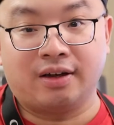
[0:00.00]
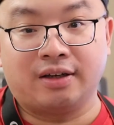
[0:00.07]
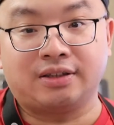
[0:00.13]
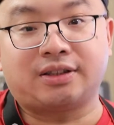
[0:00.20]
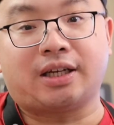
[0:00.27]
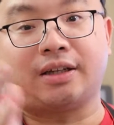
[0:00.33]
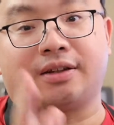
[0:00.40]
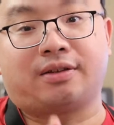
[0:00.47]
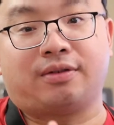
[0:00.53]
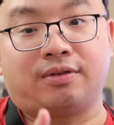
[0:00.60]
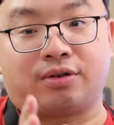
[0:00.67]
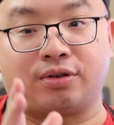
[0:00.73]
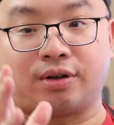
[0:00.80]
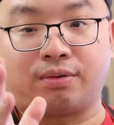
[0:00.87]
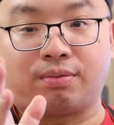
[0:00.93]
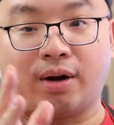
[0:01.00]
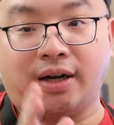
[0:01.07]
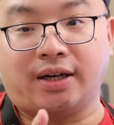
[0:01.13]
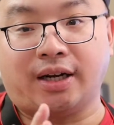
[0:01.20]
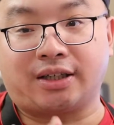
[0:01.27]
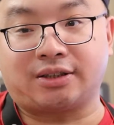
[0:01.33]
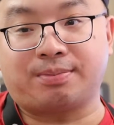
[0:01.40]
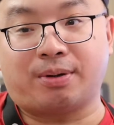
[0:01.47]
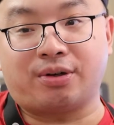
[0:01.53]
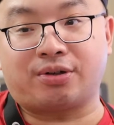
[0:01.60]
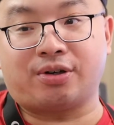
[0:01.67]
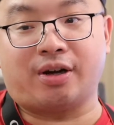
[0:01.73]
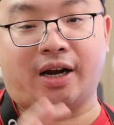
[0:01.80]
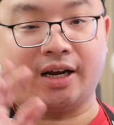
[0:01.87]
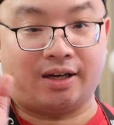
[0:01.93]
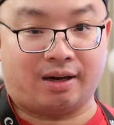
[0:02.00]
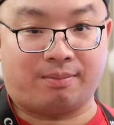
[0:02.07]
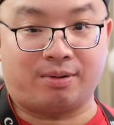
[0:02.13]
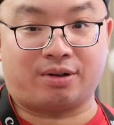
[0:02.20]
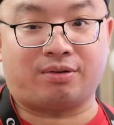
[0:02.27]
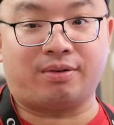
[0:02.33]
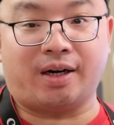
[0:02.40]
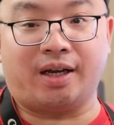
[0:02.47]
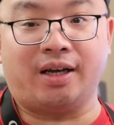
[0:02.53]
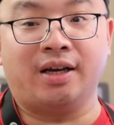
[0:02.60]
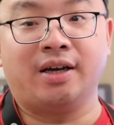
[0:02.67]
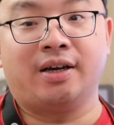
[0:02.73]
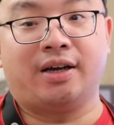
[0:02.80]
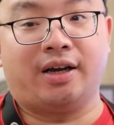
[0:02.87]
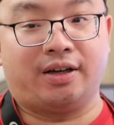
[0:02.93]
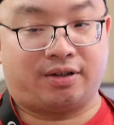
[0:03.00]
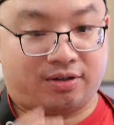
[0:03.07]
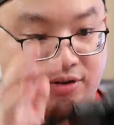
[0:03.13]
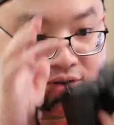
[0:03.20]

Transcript: Set to the right exposure. And number three is